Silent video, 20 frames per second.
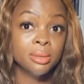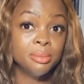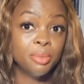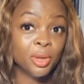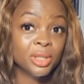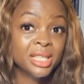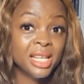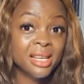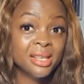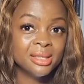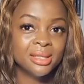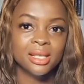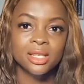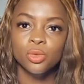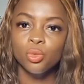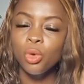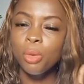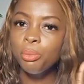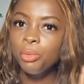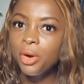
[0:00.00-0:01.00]
But then there's
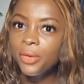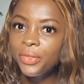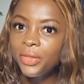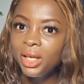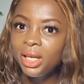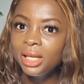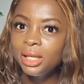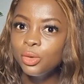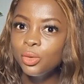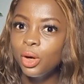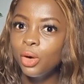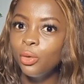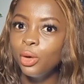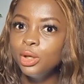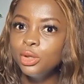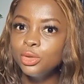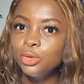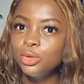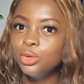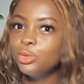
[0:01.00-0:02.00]
one more thing you are
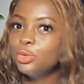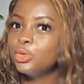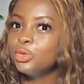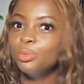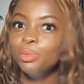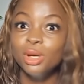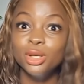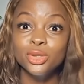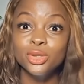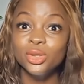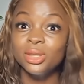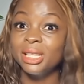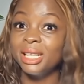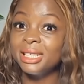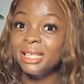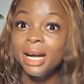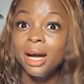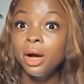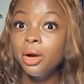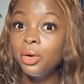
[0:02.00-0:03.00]
going to do to make sure
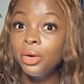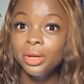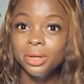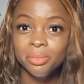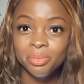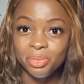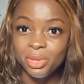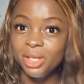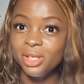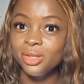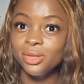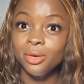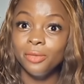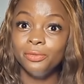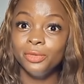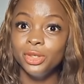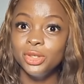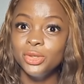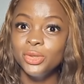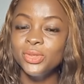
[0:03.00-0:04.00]
that algorithm picks your
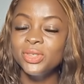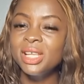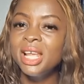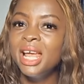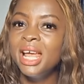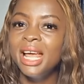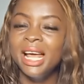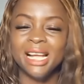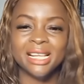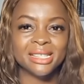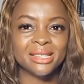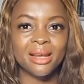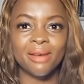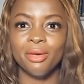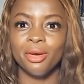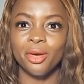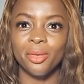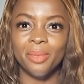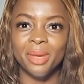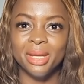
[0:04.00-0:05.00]
videos and start
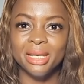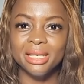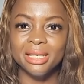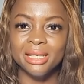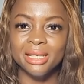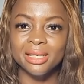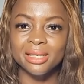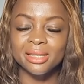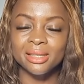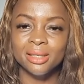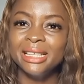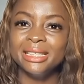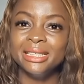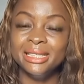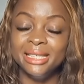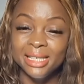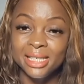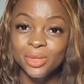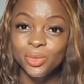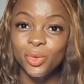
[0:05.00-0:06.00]
recommending it.
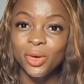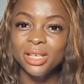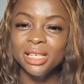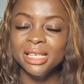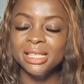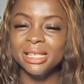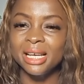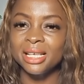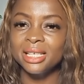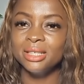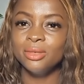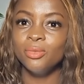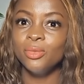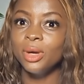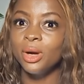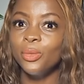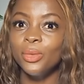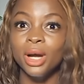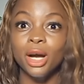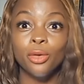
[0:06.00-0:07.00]
This one is actually
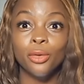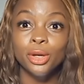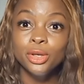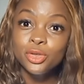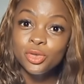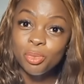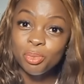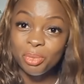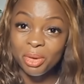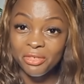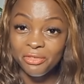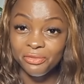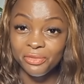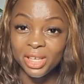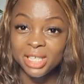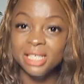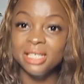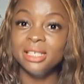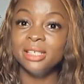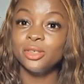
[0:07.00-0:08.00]
where we are going to
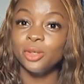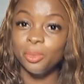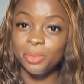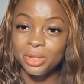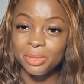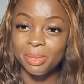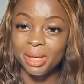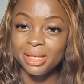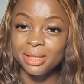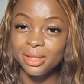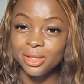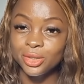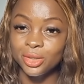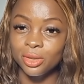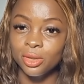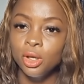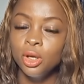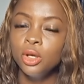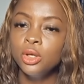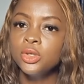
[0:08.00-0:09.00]
perfect this
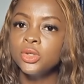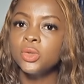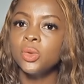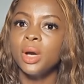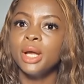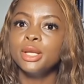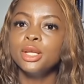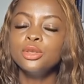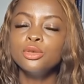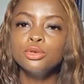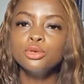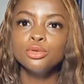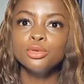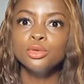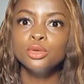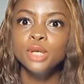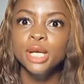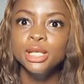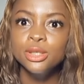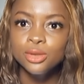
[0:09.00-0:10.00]
optimization. So I need you to
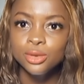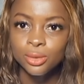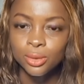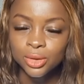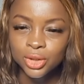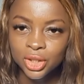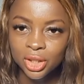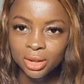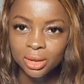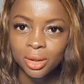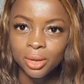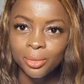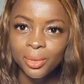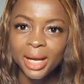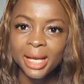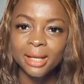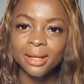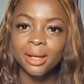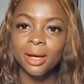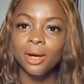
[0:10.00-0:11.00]
get to your channel right